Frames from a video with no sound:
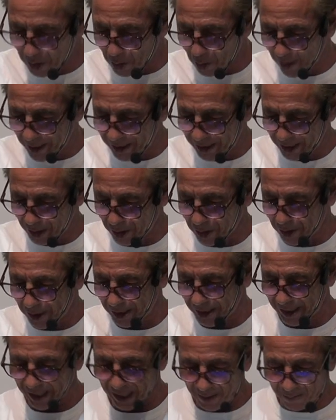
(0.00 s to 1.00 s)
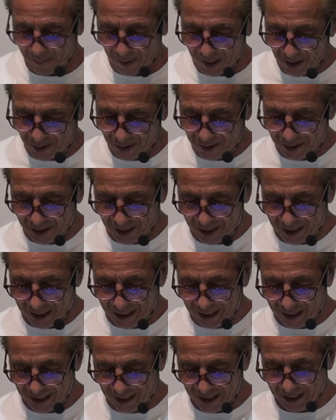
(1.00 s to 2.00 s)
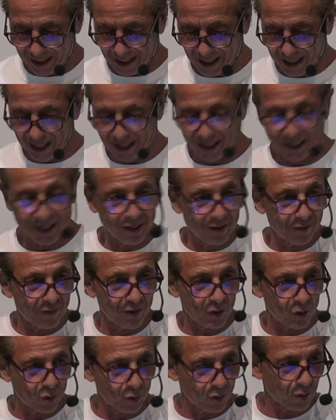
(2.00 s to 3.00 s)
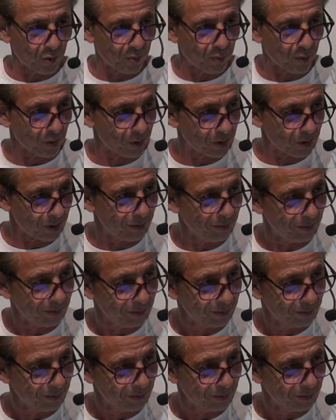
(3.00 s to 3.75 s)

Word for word: anointing is to set apart a individual or person